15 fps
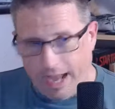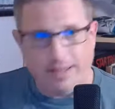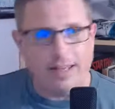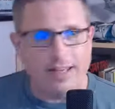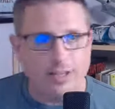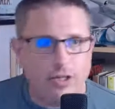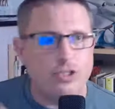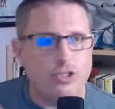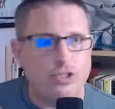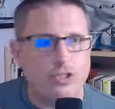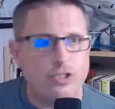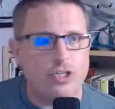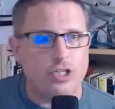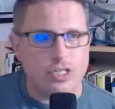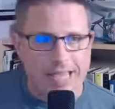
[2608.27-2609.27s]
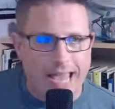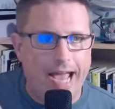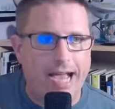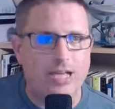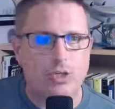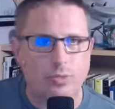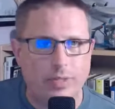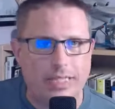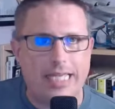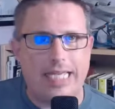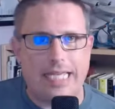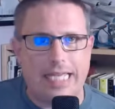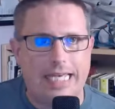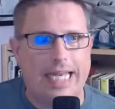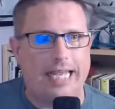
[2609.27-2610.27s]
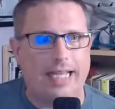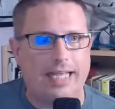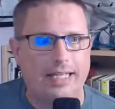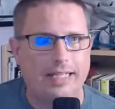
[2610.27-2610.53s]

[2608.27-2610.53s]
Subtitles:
And then they're just casually eating.